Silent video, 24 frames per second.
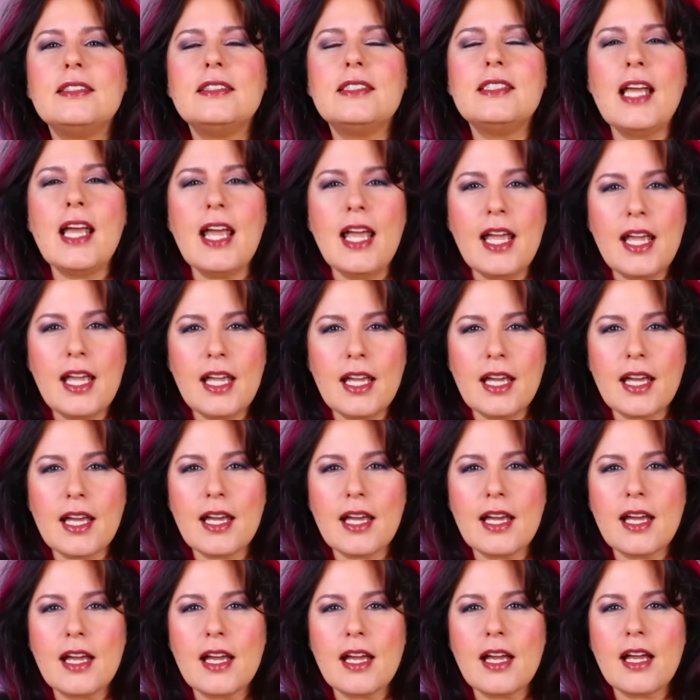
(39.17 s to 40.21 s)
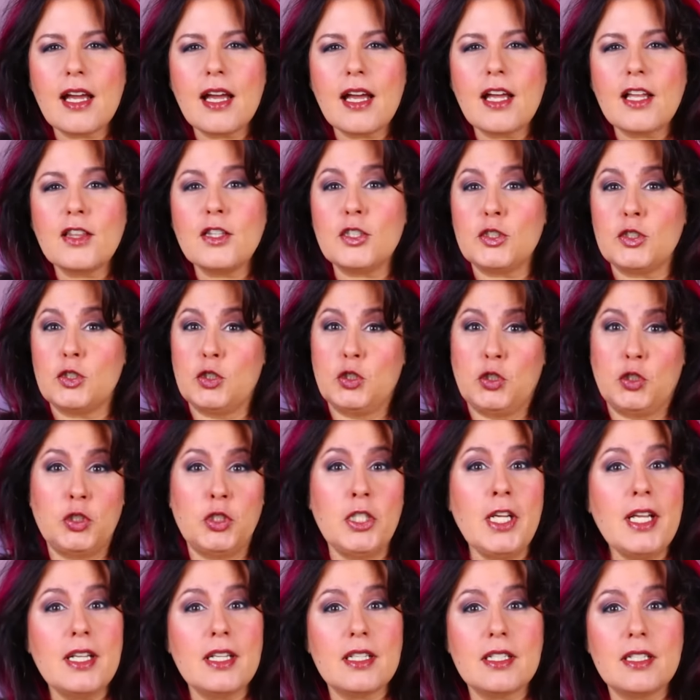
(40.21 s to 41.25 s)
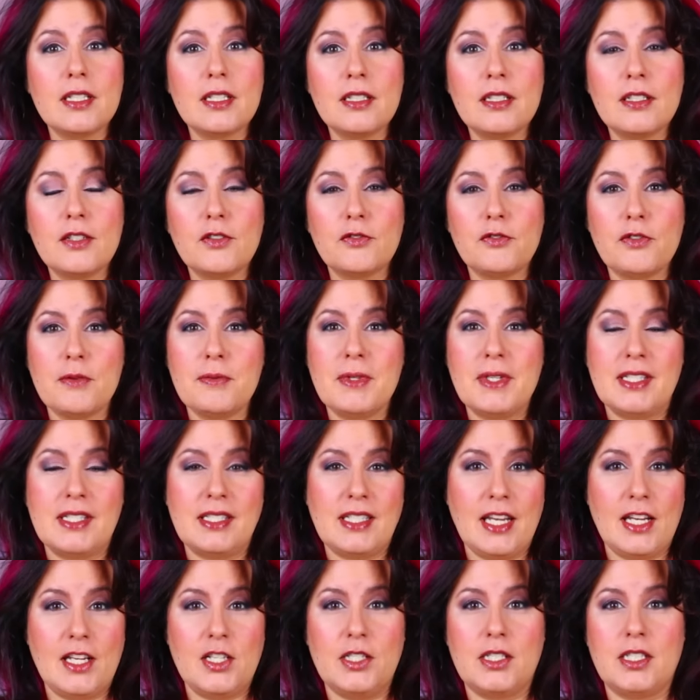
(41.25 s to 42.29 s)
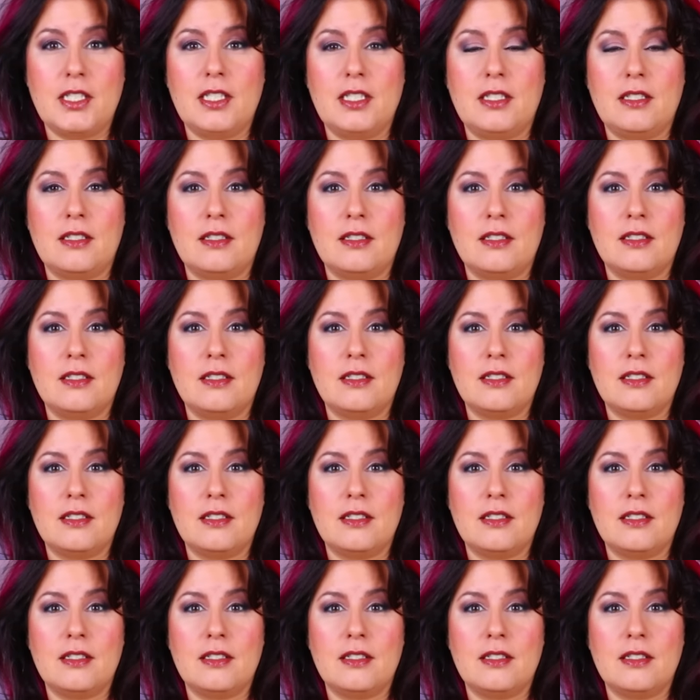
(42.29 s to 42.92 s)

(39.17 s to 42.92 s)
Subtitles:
take the shit from the station